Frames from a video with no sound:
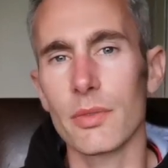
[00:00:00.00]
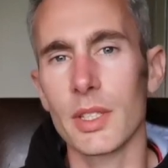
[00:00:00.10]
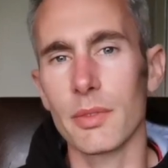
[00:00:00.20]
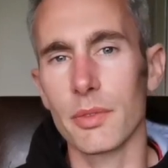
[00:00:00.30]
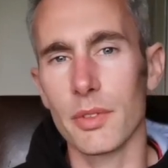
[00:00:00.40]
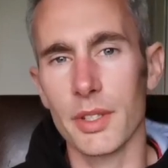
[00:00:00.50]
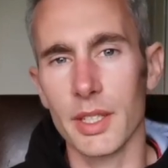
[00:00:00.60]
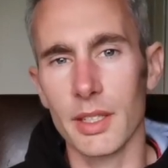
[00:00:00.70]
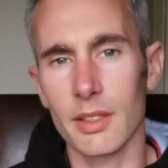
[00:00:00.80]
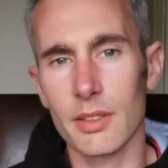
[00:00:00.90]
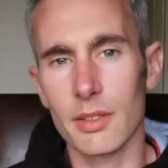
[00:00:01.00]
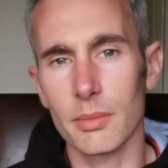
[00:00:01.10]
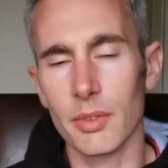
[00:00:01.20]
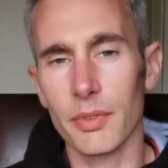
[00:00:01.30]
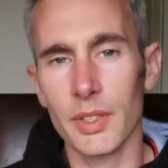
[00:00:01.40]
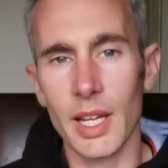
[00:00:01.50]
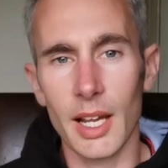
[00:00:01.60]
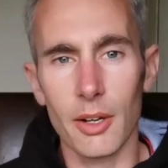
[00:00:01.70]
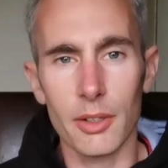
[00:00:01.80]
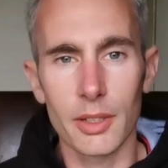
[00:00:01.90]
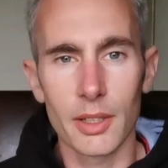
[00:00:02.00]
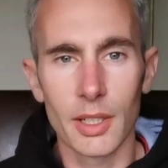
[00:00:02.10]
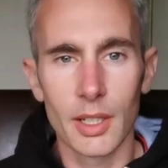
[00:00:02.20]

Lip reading: of different things. But for now,